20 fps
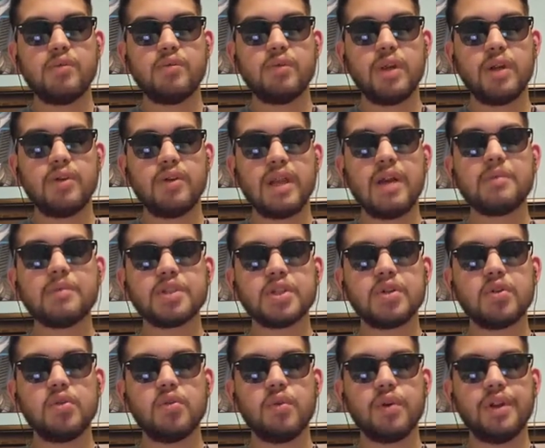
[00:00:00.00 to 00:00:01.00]
Raider. That one's a
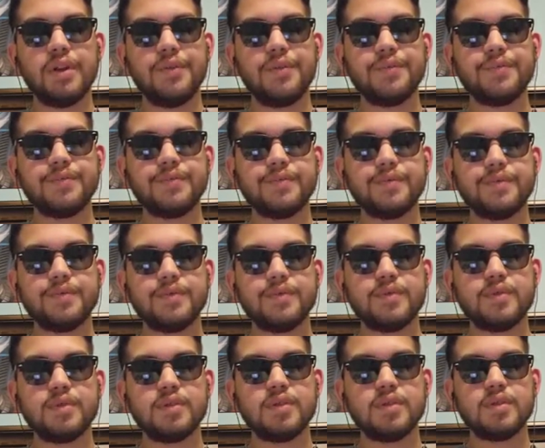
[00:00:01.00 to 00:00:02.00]
cool one
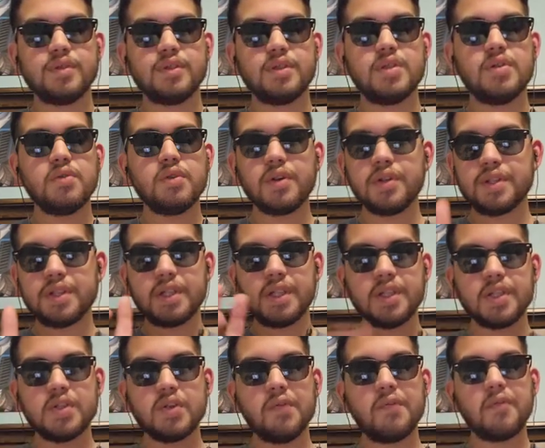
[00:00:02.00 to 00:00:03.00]
two good
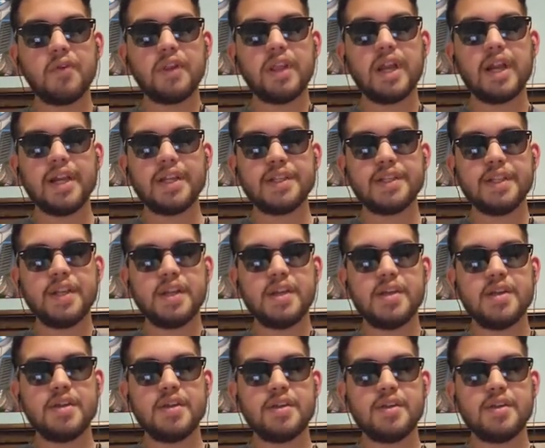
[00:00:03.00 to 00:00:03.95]
skins so far that I see.